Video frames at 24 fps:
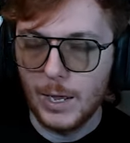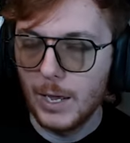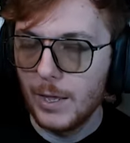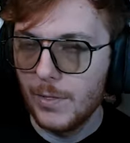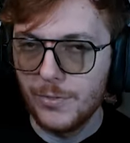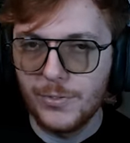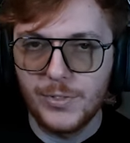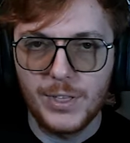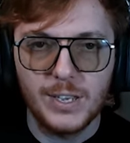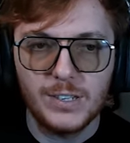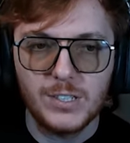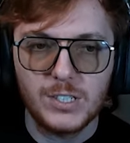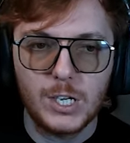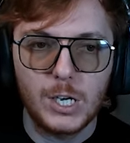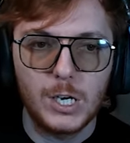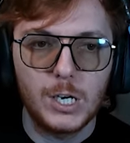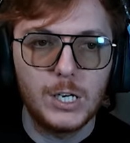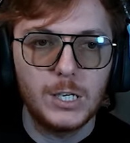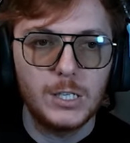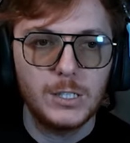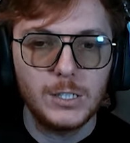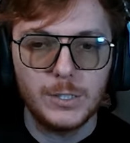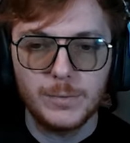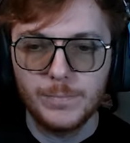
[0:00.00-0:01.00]
This
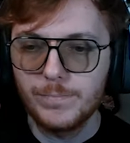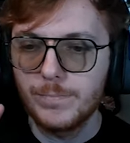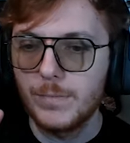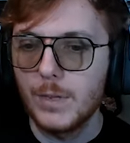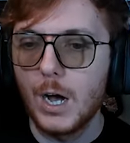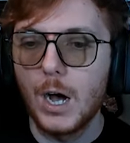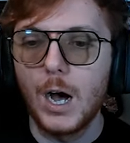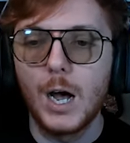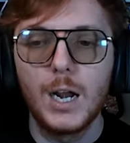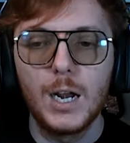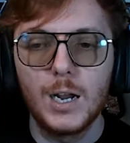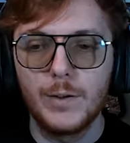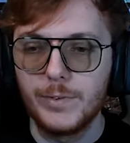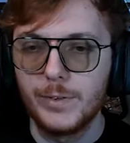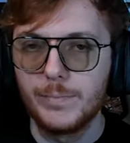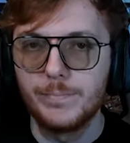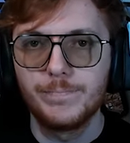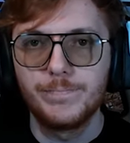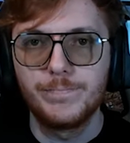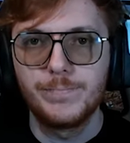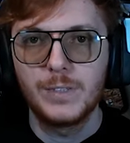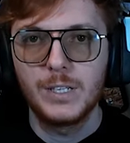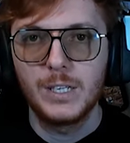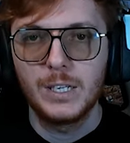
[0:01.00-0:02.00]
card, I love
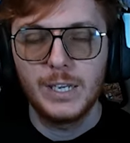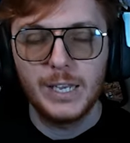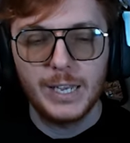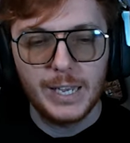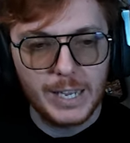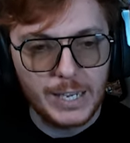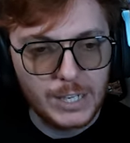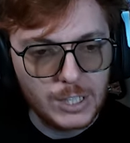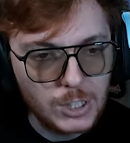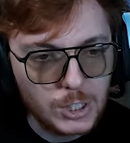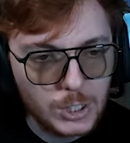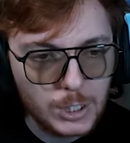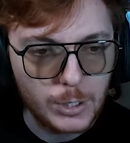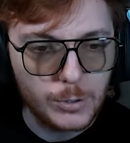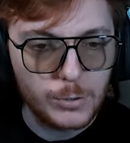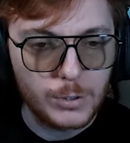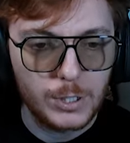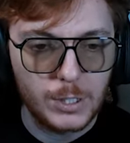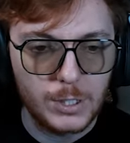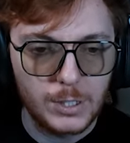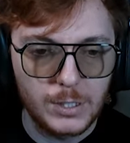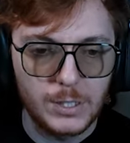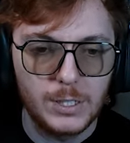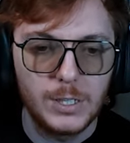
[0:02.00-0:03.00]
him. He's so
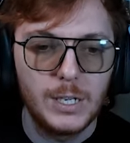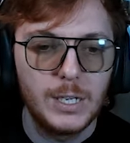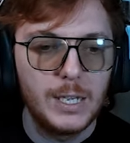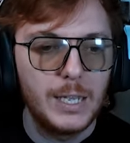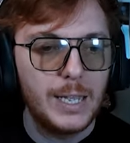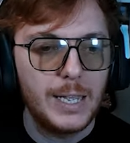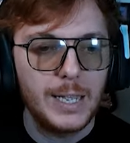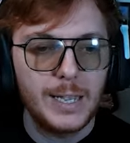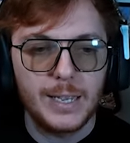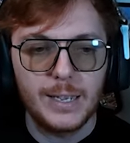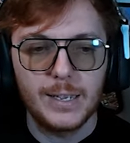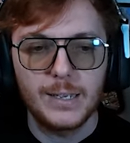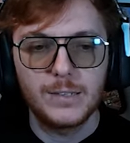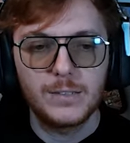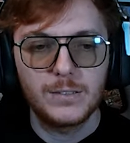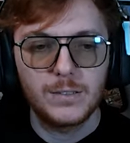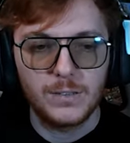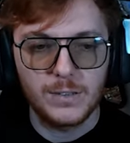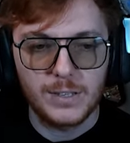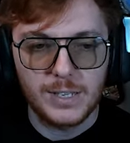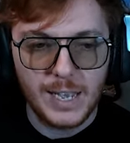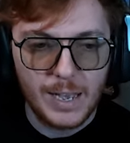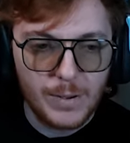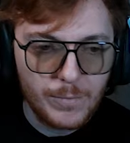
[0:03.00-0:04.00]
good. He is
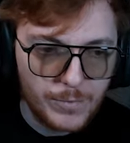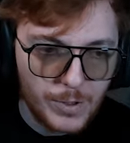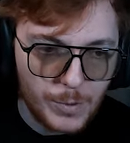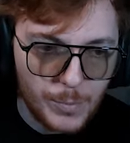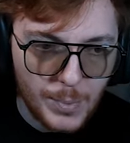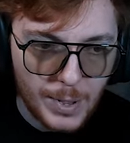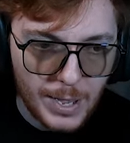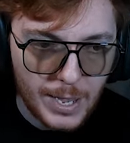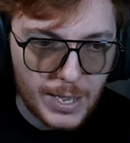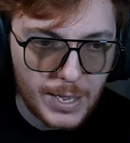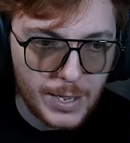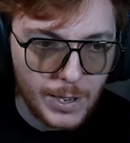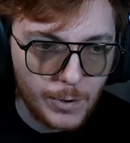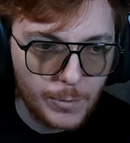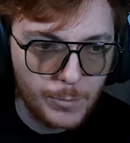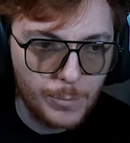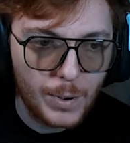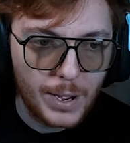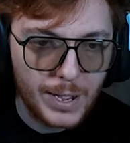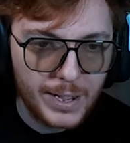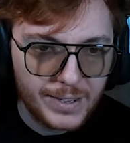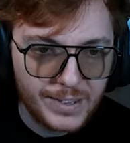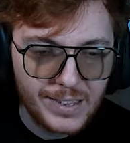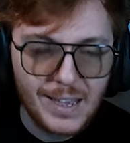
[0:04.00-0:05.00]
the MVP of
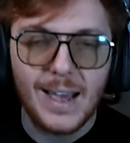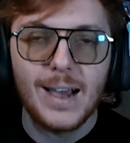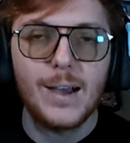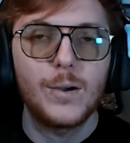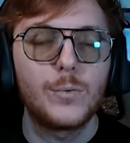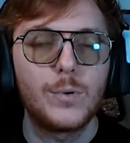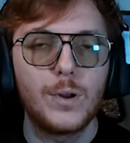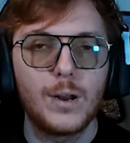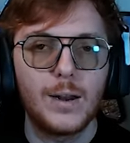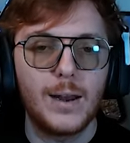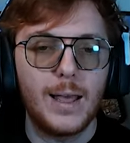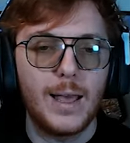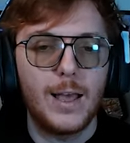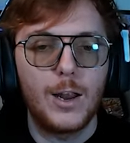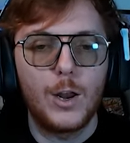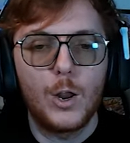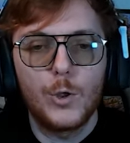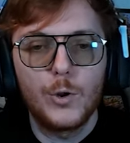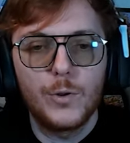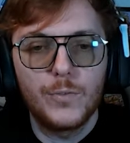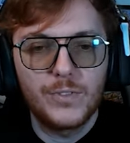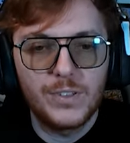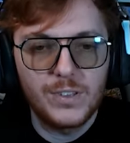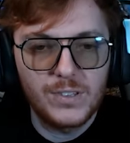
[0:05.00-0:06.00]
my account, let
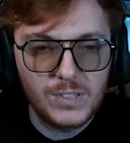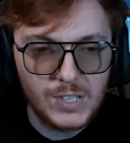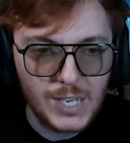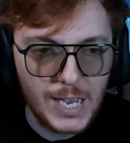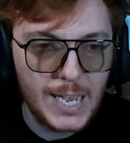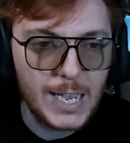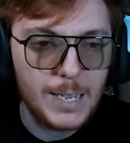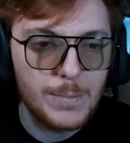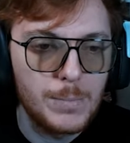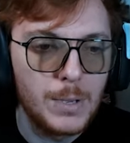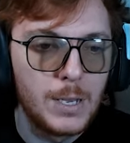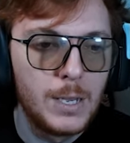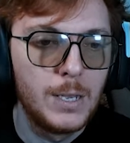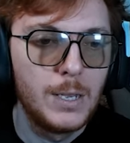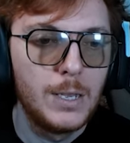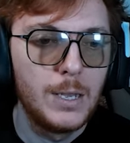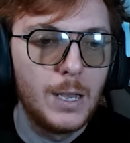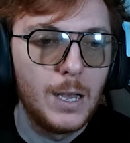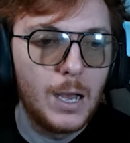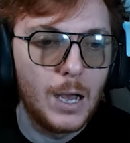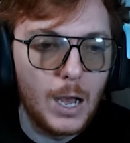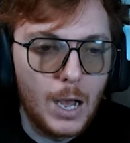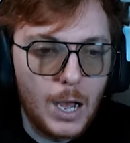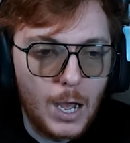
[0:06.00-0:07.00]
alone of this team.
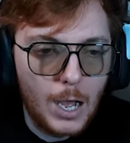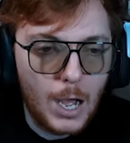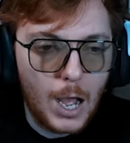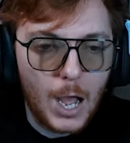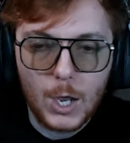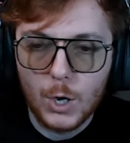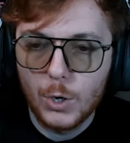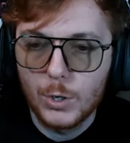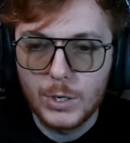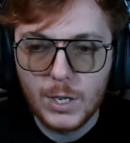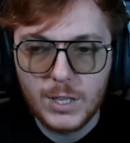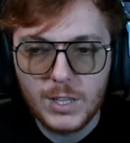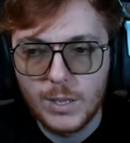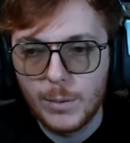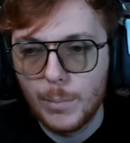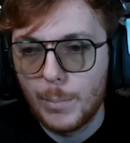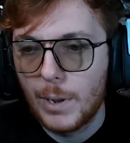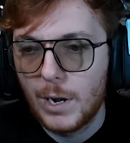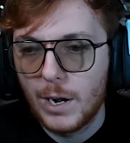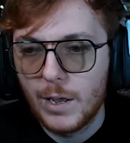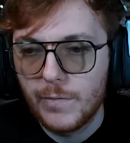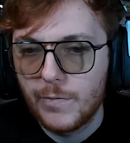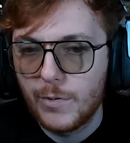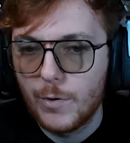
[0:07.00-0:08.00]
Uh, I got nothing
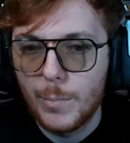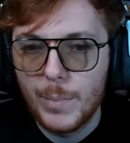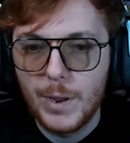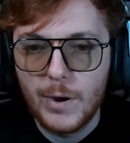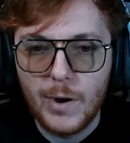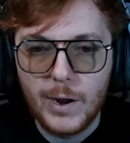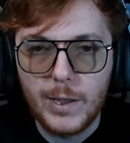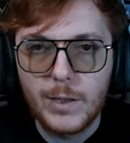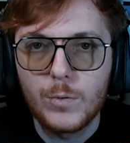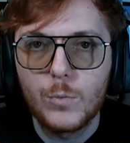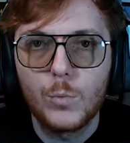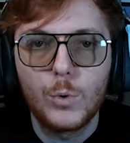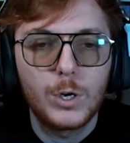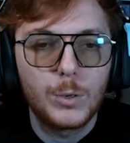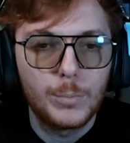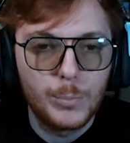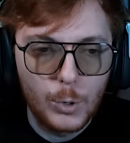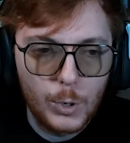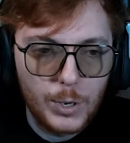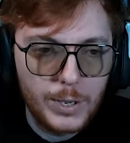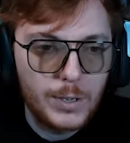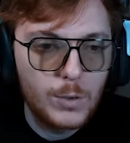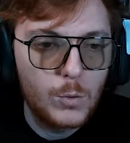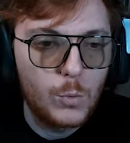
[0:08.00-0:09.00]
but love for Abire. What a
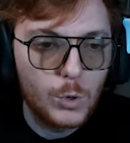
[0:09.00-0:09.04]
boy.